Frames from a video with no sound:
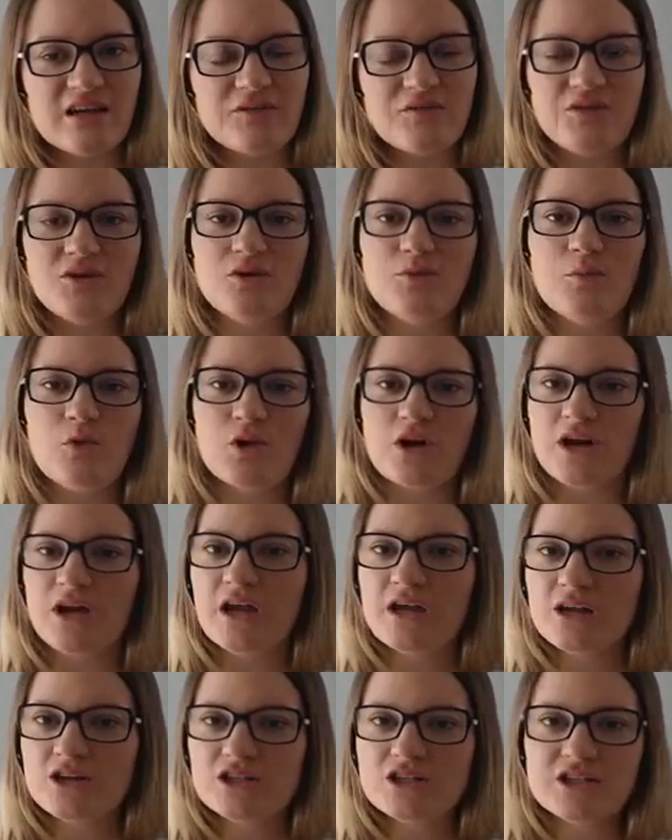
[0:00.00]
give you more
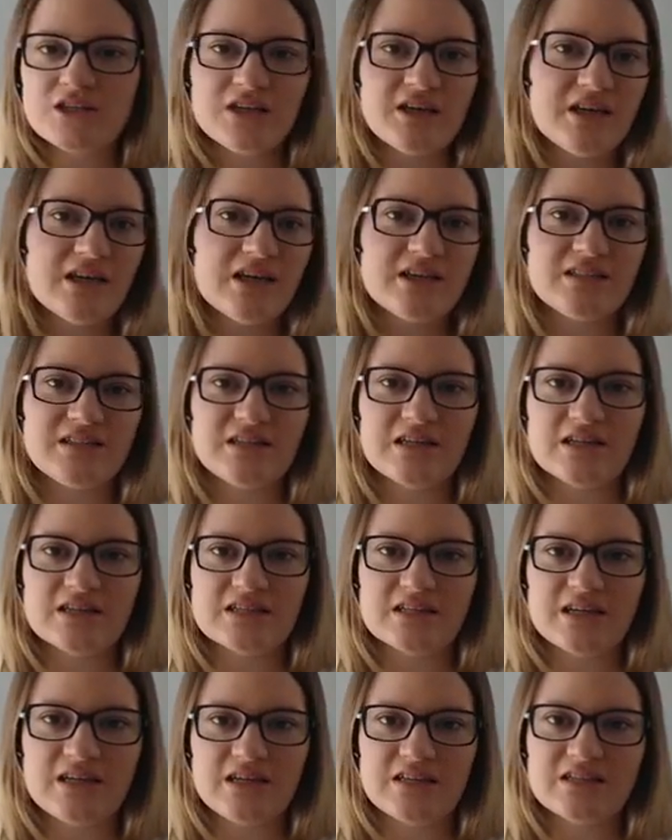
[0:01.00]
energy. It
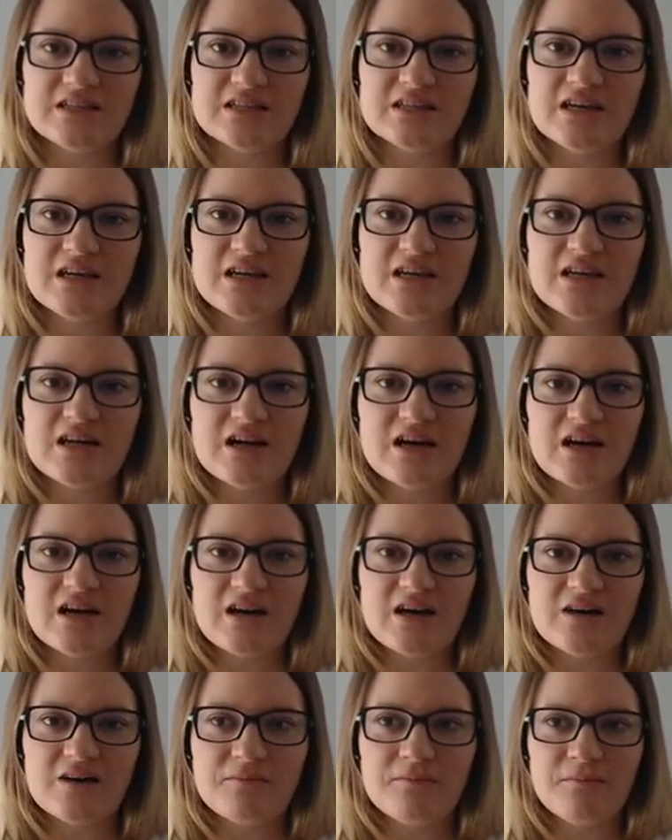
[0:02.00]
doesn't
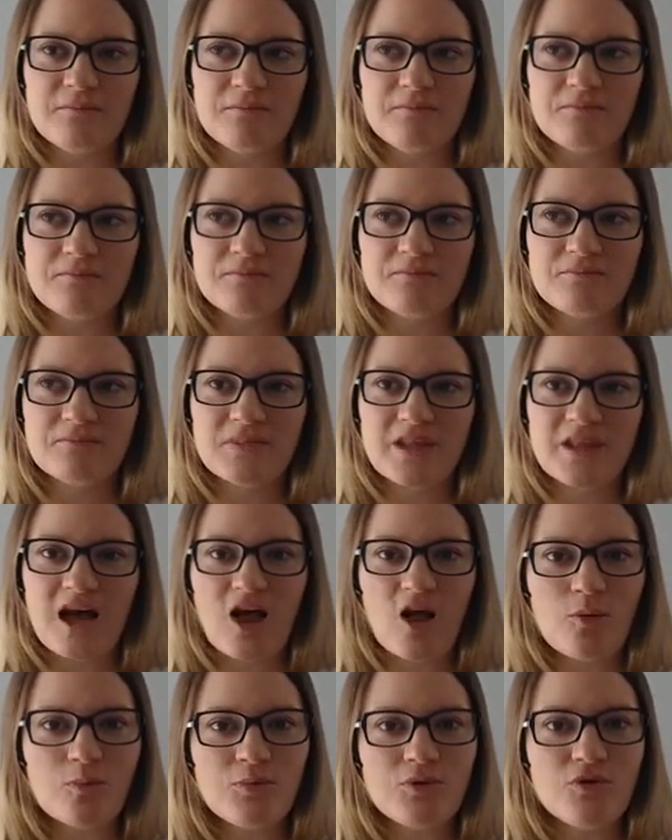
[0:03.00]

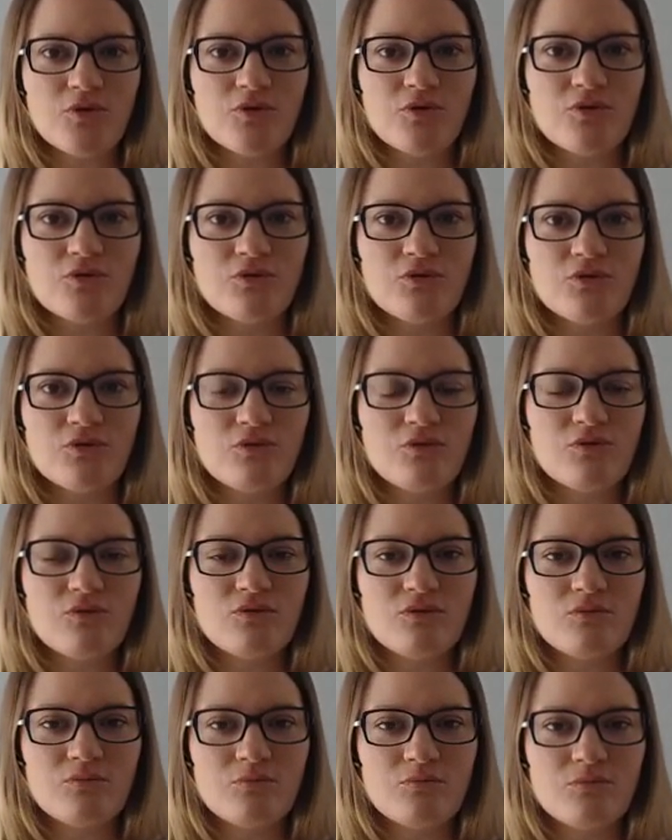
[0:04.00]
help you
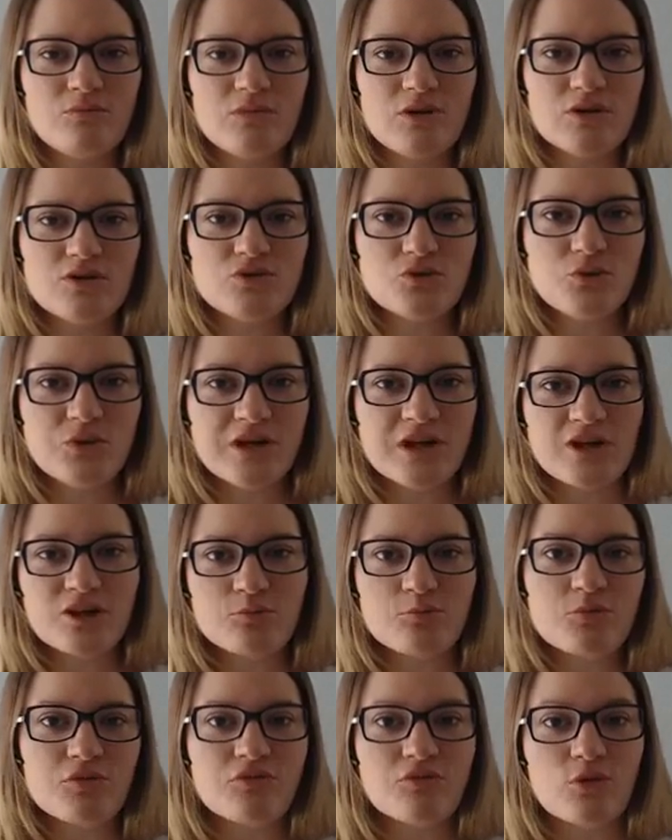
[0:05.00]
tweak
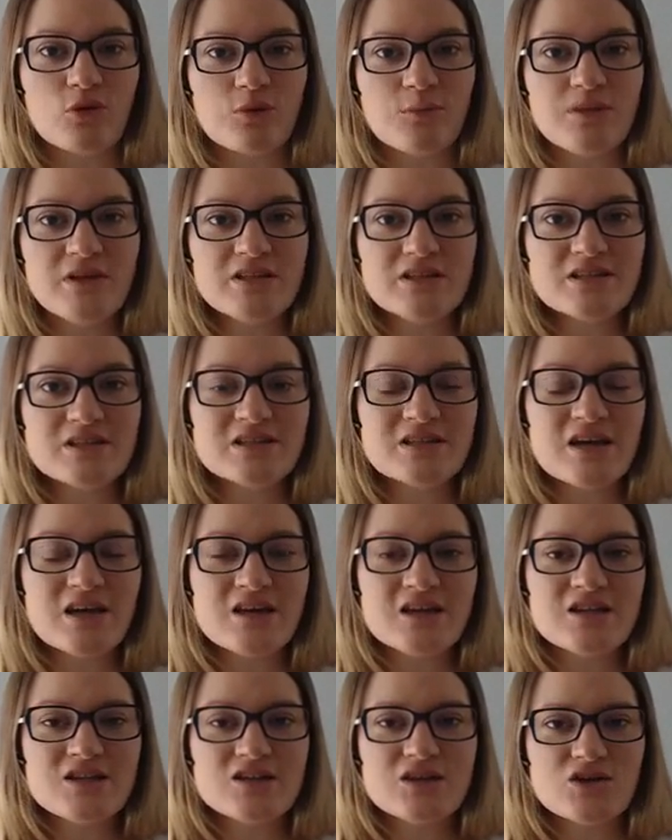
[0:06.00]
your performance
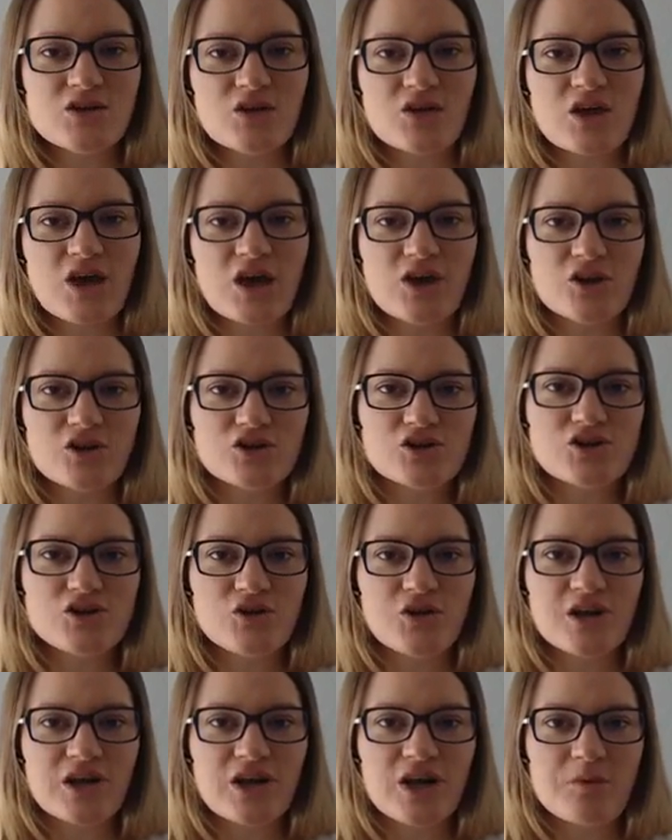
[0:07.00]
so that you're
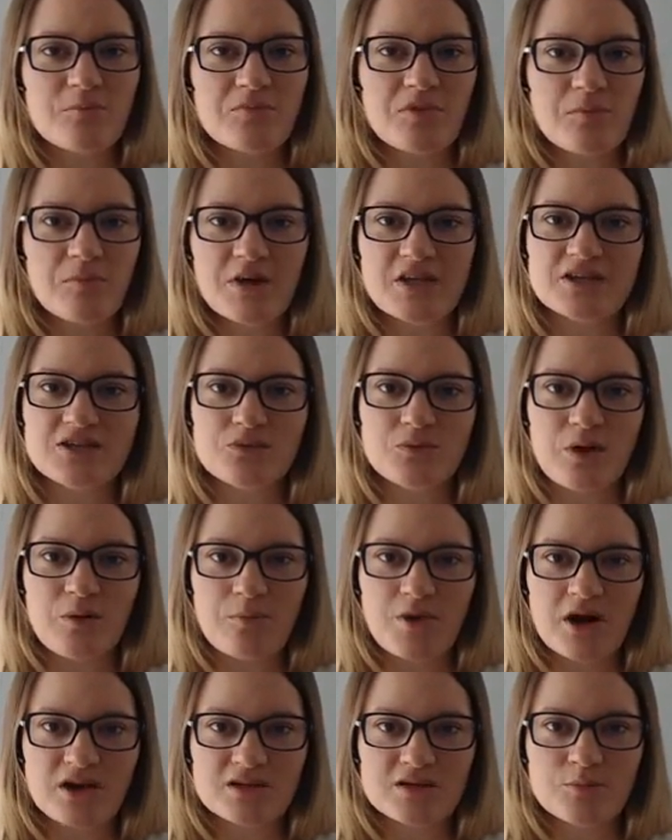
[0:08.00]
showing up the best way
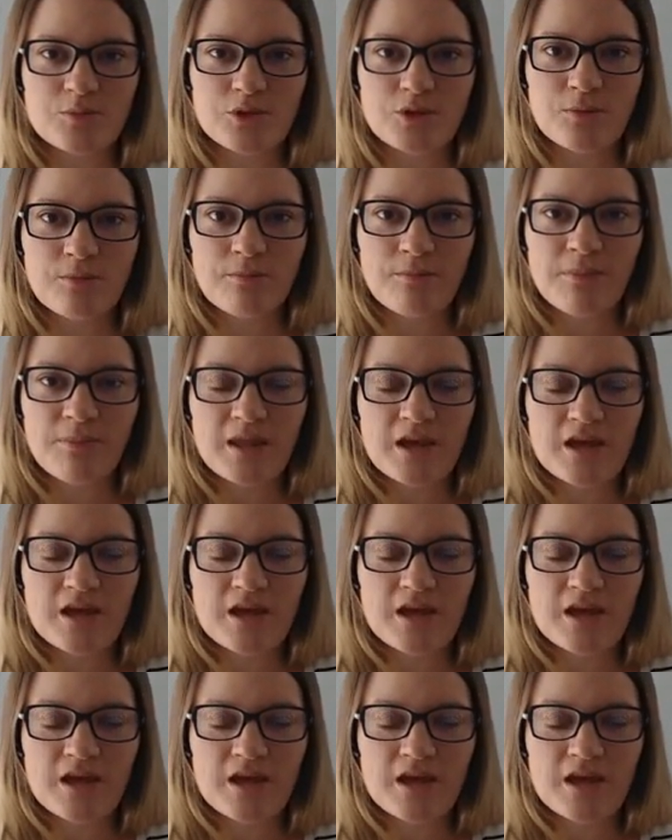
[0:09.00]
possible.